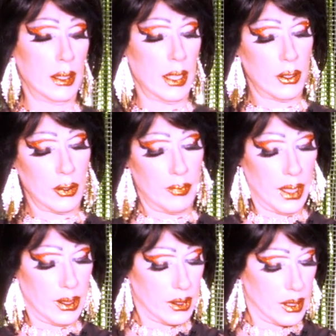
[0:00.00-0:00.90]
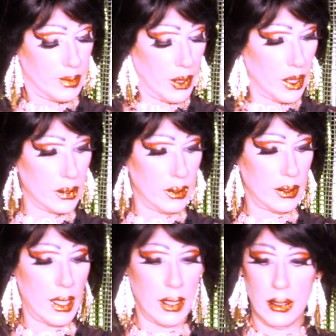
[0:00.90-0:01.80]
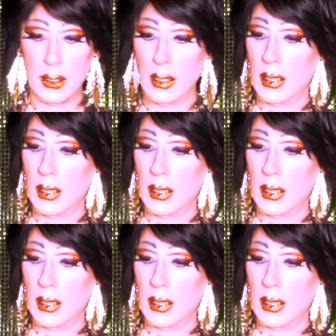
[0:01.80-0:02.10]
get your best sparkles on